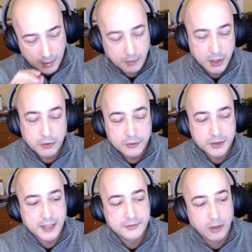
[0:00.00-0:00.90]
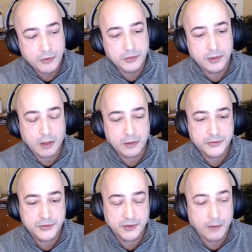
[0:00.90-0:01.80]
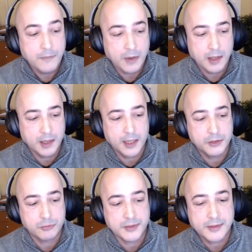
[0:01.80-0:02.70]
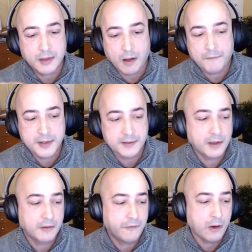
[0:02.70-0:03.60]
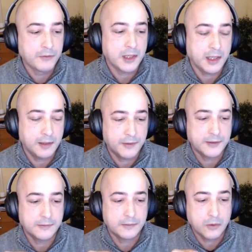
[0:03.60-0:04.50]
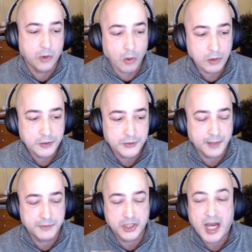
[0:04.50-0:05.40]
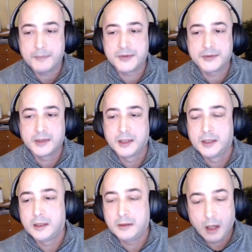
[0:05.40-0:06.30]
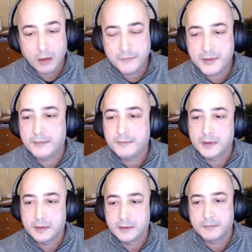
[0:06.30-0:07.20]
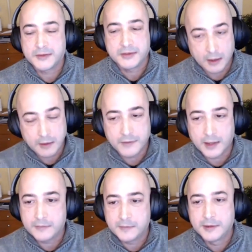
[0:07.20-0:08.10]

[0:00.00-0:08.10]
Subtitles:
You're just going to ignore some address and offsets found in calls and jams. Not all of them, but some of them.